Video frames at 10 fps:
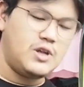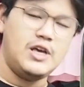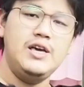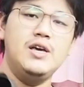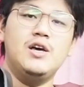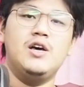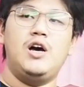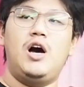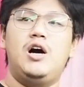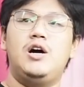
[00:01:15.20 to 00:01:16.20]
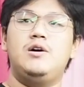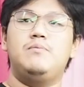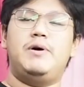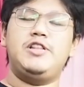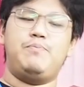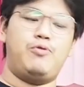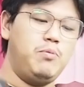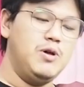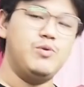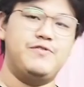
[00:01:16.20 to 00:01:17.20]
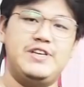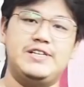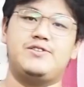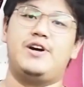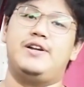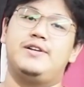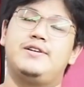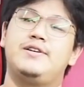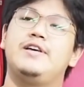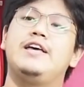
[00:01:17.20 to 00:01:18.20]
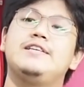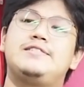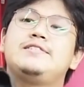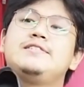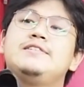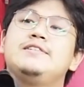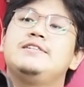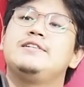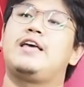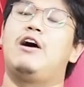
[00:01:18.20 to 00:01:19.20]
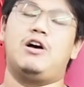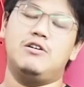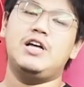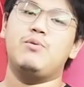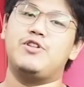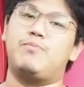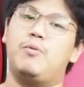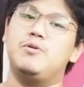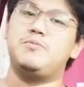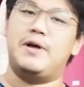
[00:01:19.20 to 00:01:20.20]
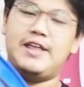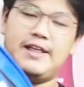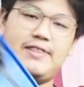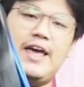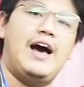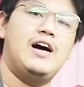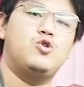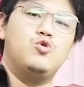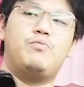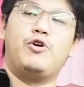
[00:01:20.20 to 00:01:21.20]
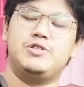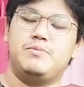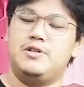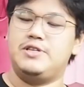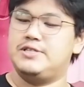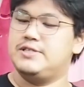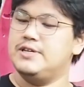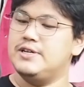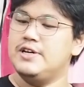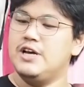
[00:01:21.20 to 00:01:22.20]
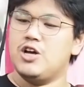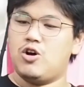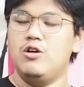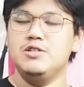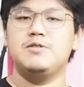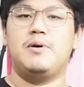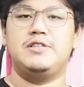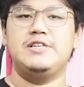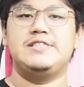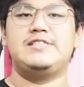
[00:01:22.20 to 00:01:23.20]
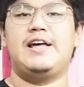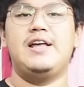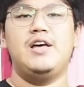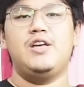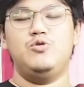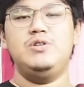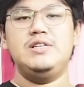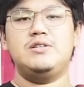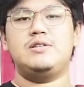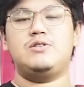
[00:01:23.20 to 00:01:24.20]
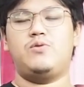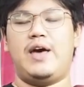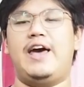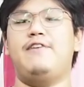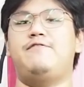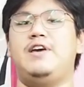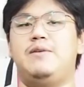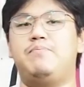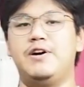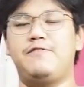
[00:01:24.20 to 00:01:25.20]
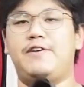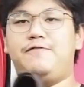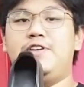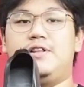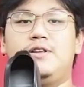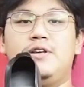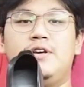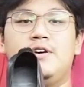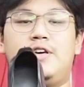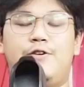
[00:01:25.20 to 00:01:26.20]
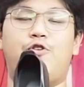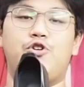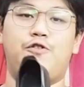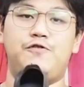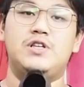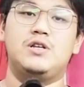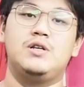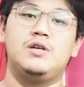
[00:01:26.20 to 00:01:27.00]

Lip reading: Okay, but the problem with this, right, is, okay, I'll start with the problems, but there are good points about this. The cons about this is that you need to have a perfect fit, okay, for your feet.